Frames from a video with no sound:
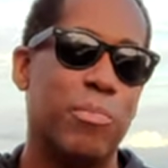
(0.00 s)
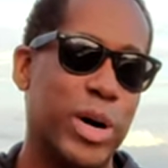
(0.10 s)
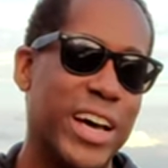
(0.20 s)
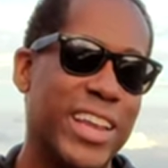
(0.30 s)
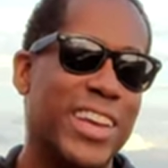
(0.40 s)

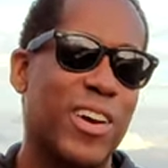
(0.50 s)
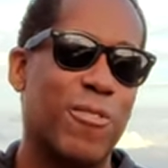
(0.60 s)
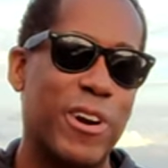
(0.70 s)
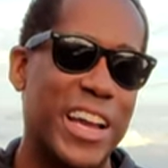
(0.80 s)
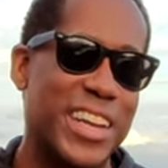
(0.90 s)
But
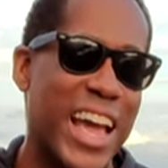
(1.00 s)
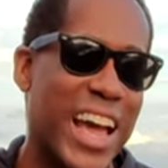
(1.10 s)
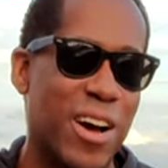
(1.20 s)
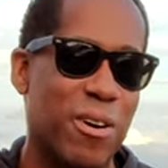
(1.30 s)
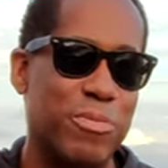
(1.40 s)
right
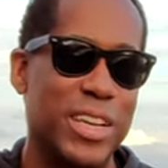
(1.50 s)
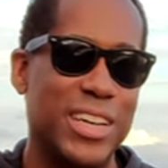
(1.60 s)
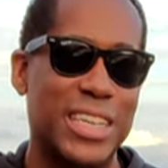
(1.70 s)
now, because